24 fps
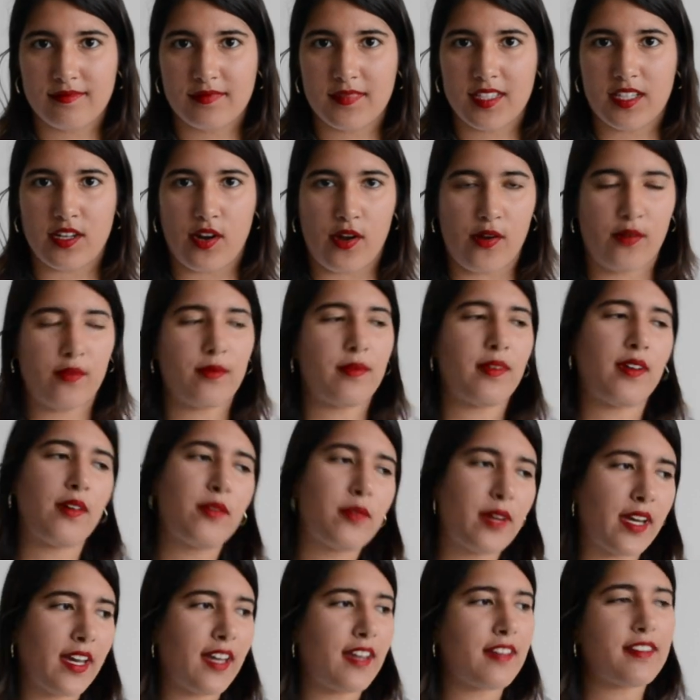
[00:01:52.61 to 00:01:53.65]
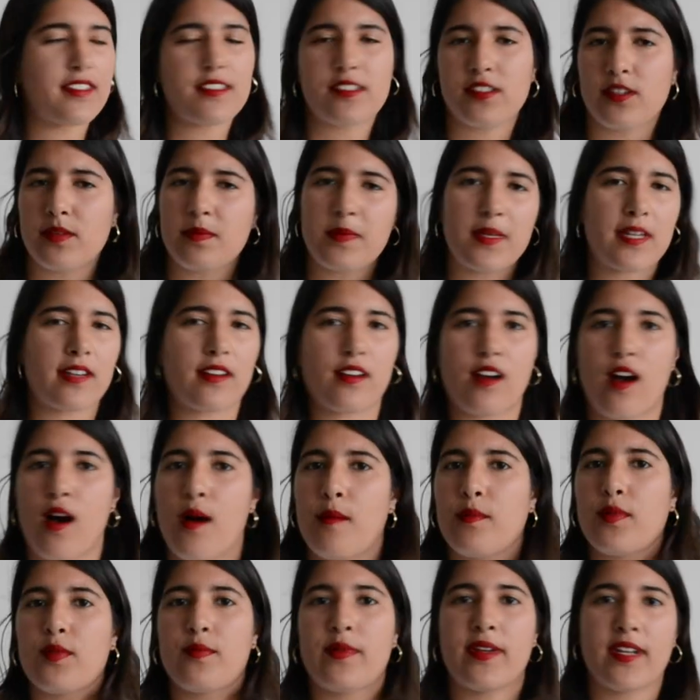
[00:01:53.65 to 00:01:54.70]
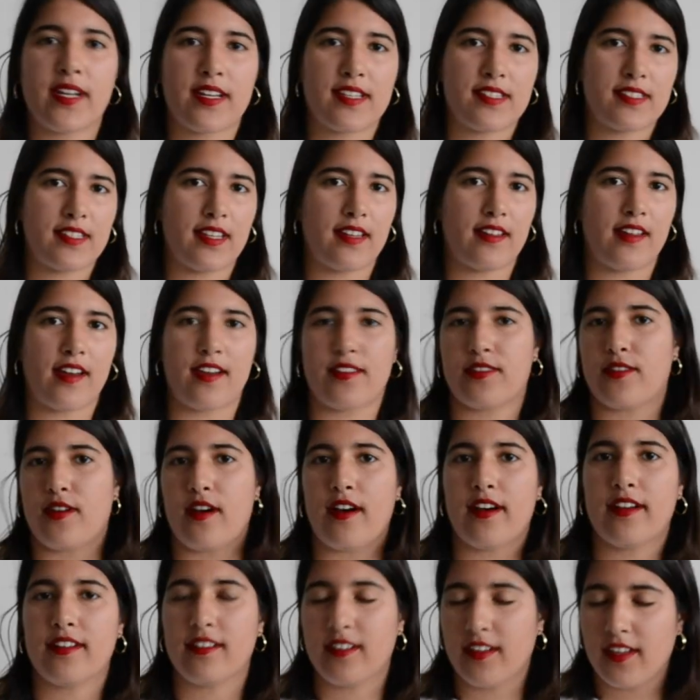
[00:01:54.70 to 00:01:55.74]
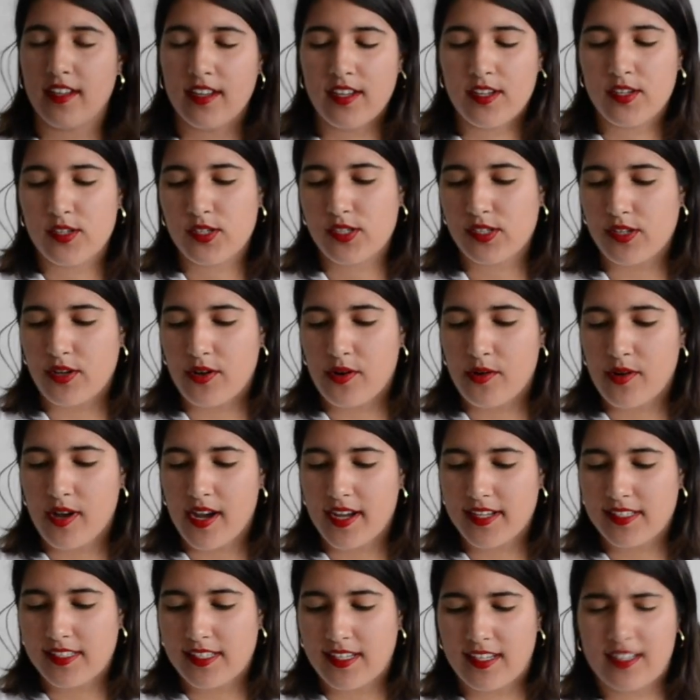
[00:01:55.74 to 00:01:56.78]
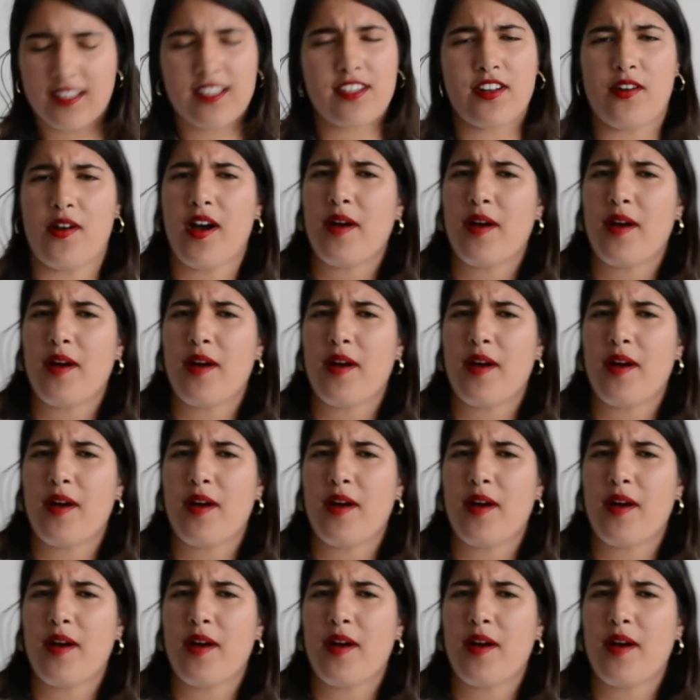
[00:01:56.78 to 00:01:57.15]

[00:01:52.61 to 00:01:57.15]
You know, okay, this could be a compliment, I thought. So I said, you know,